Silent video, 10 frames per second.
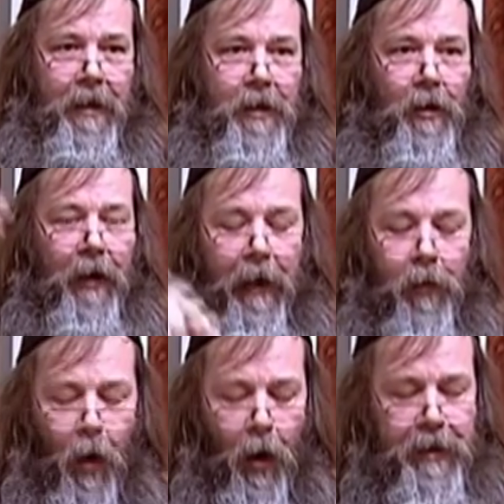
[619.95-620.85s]
So that
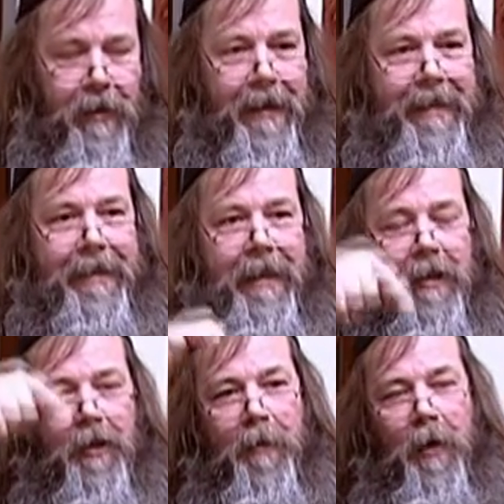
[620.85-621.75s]
water is
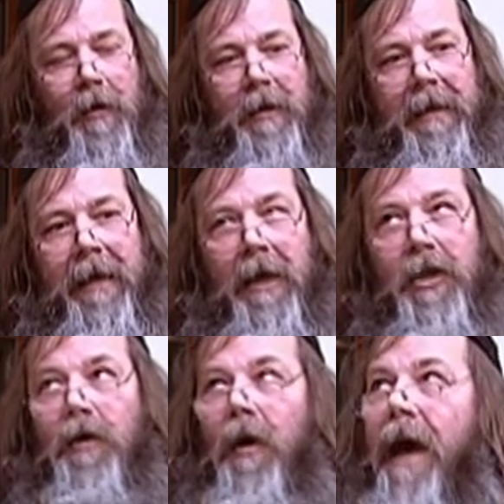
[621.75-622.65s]
distributed
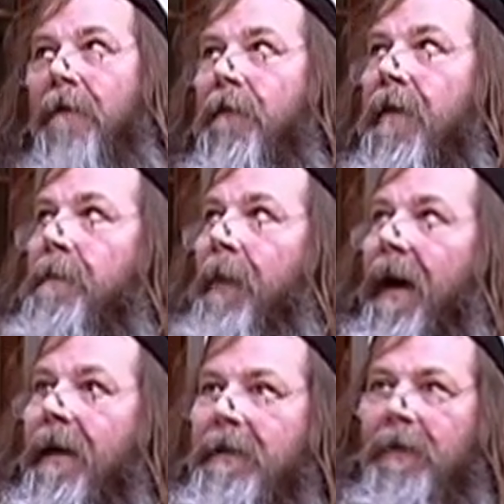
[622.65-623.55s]
to every
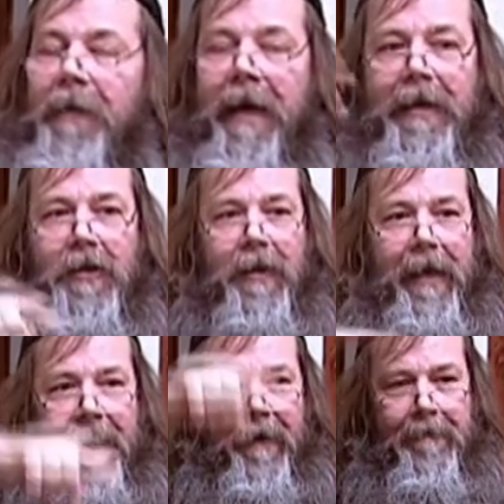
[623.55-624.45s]
part of that
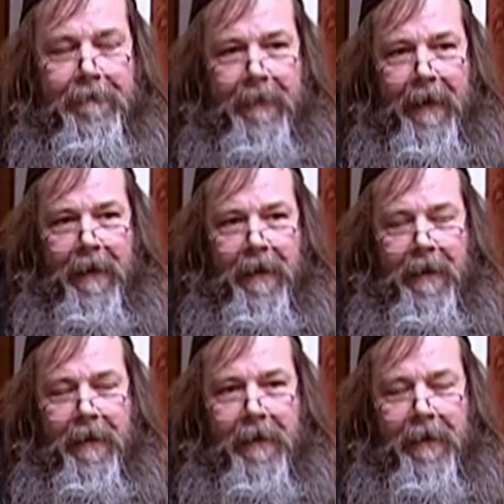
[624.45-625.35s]
tree.
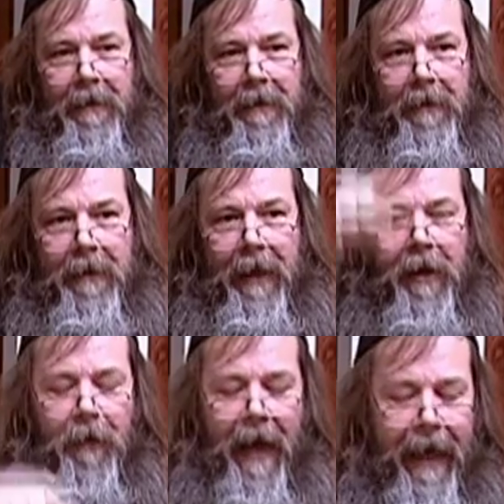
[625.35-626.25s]
And
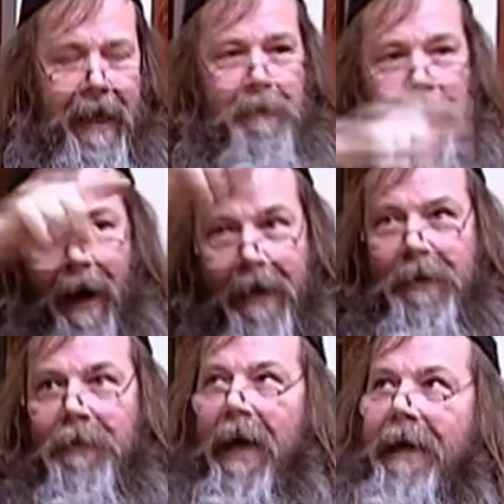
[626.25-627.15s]
if any part
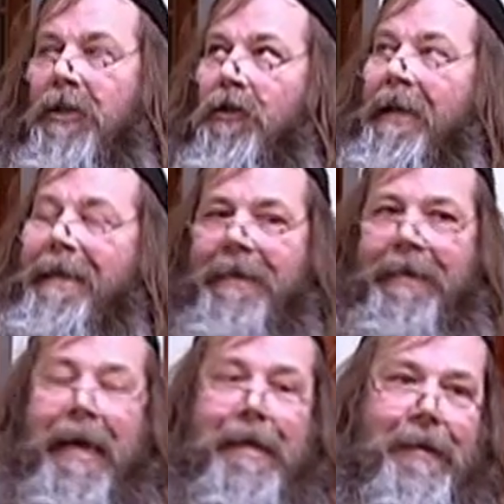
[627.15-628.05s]
of that tree
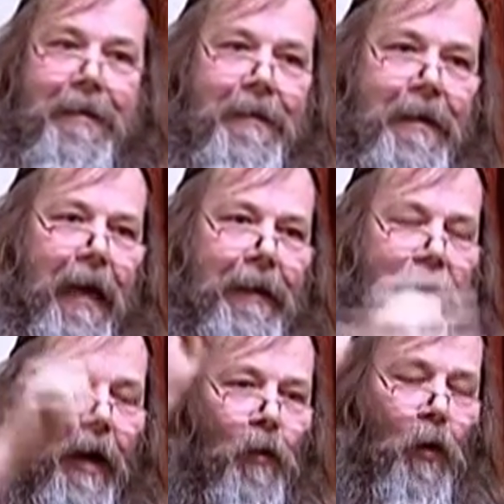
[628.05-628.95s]
ceases to get
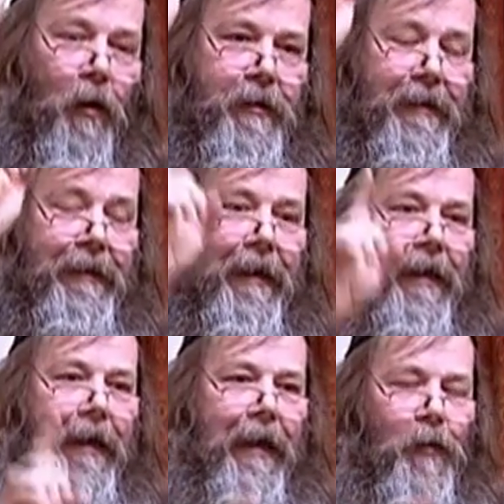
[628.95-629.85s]
that water,
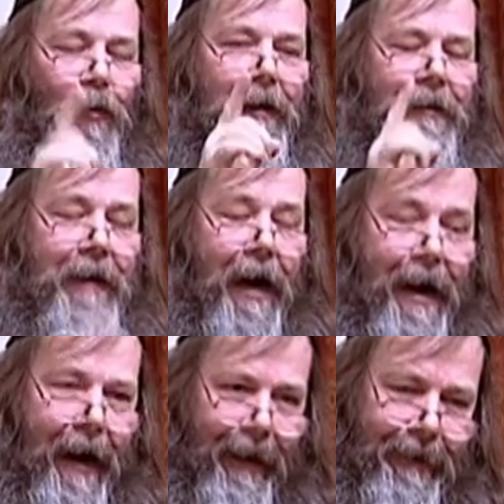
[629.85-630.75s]
it will
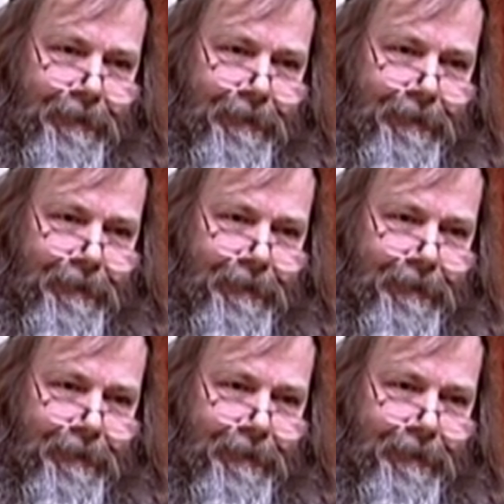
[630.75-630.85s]
die.